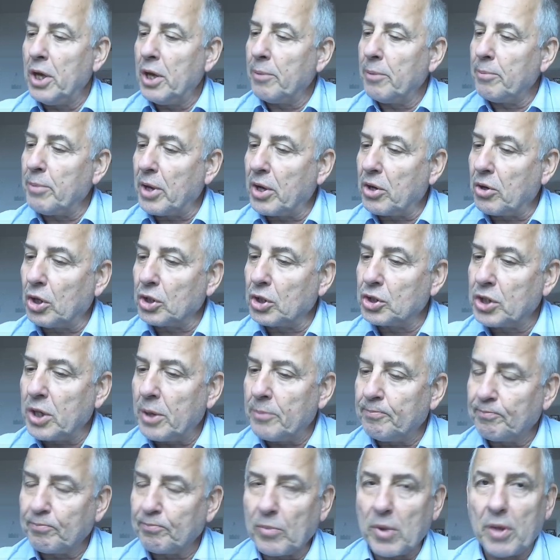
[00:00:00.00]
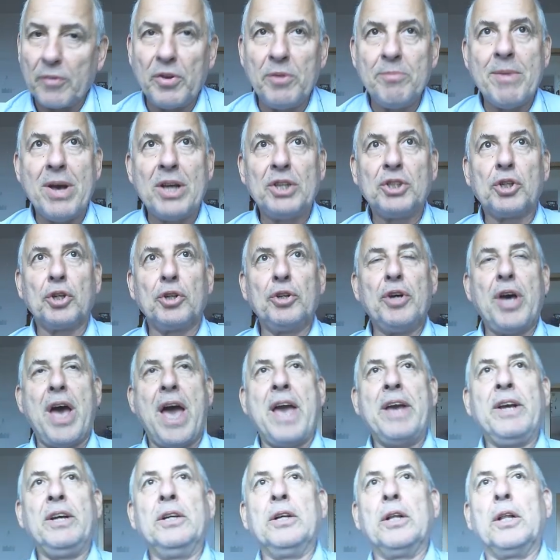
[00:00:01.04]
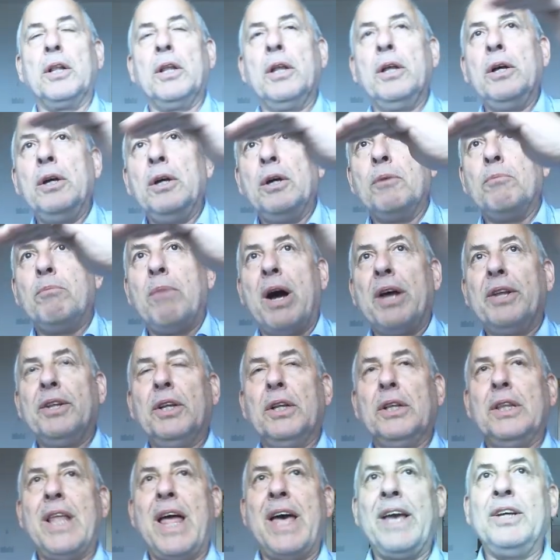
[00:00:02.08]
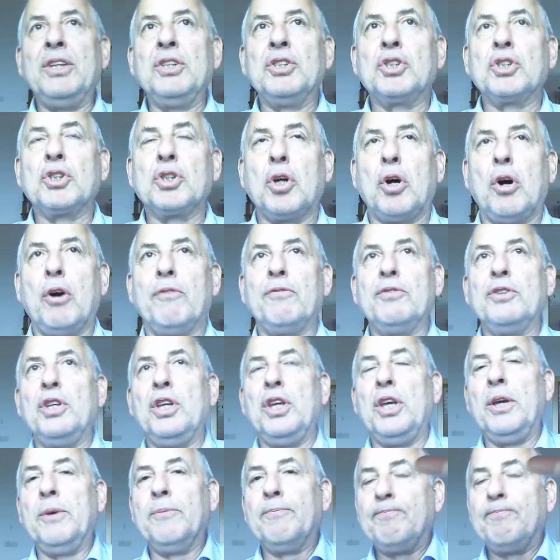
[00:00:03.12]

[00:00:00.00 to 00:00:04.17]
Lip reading: because we measure the angle by the length of the